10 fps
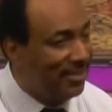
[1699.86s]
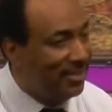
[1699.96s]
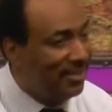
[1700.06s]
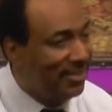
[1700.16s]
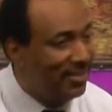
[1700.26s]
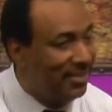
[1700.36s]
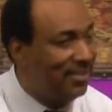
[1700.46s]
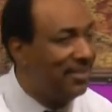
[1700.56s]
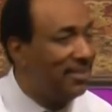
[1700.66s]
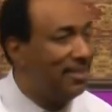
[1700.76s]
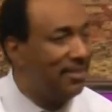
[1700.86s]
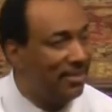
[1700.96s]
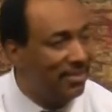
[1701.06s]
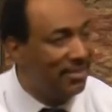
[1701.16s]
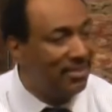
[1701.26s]

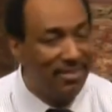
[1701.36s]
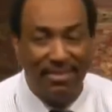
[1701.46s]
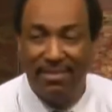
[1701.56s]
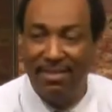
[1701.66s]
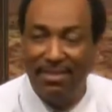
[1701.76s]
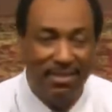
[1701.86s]
(silence)